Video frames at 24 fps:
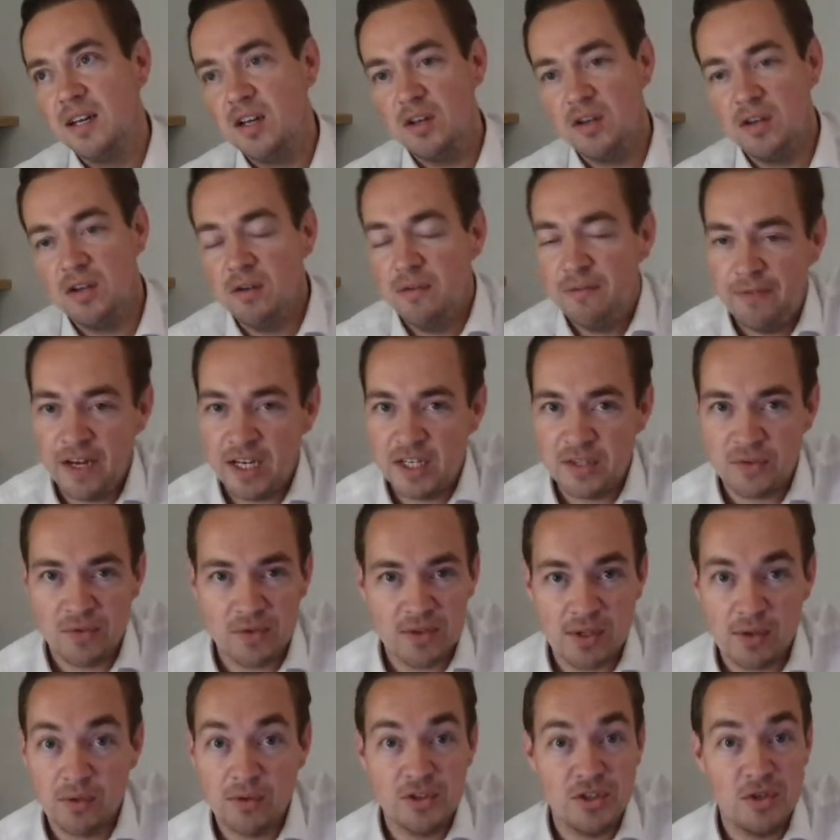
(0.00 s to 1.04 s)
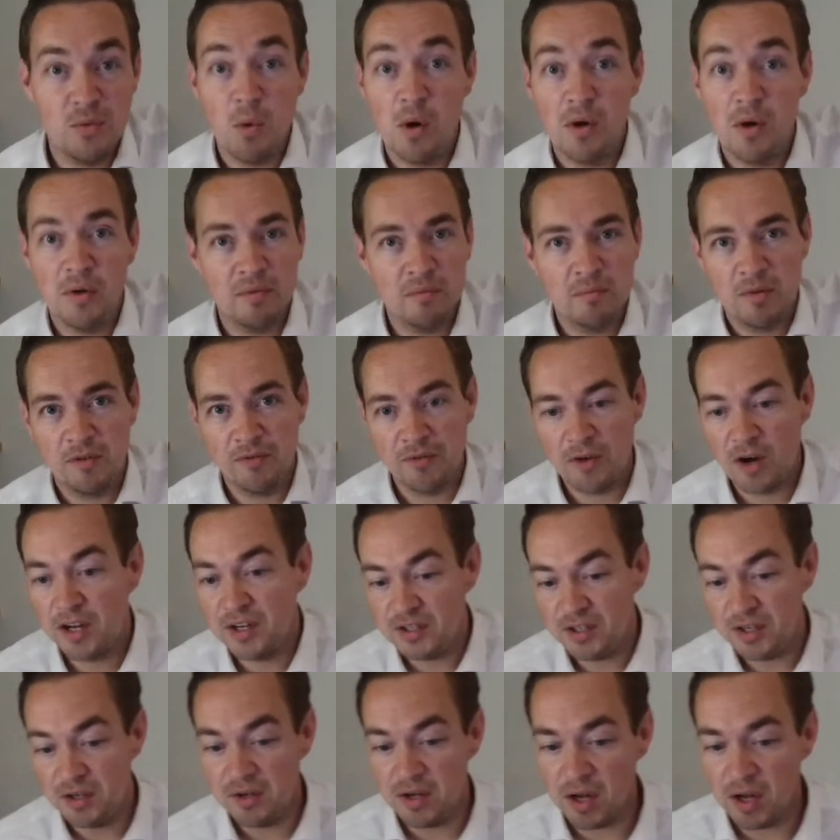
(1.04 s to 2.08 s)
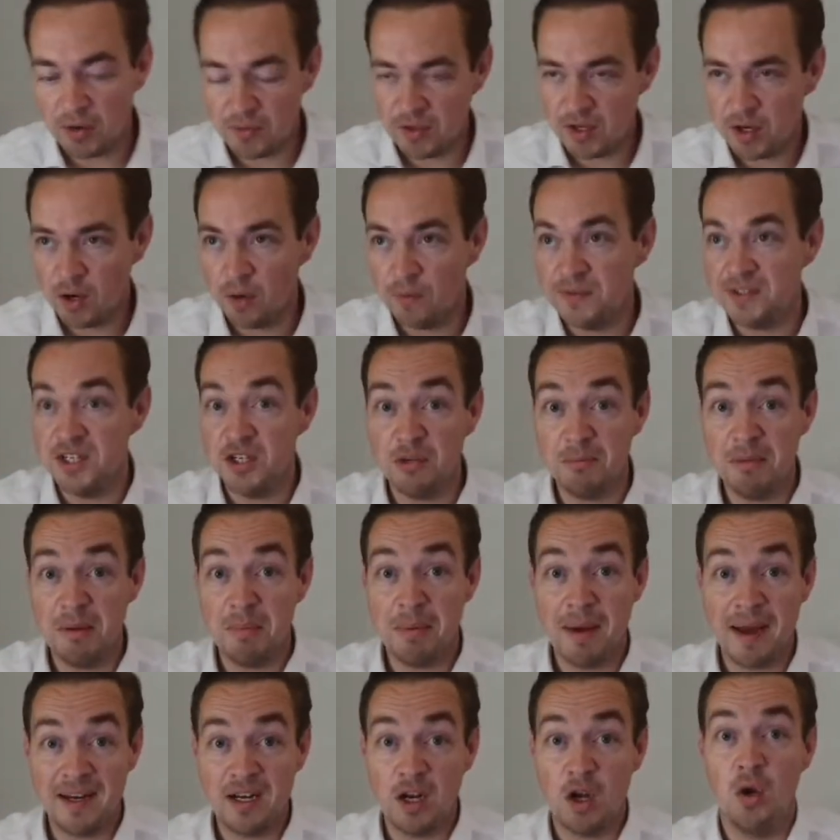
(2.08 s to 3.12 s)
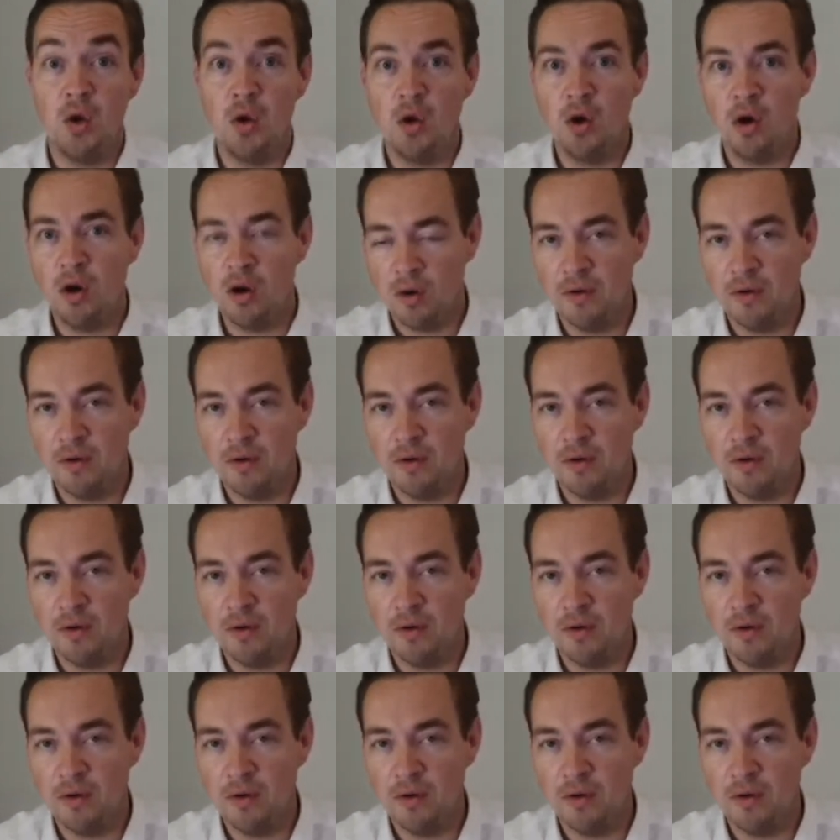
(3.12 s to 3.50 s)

fix for as long as you want, providing you know that obviously you're going to be paying a lot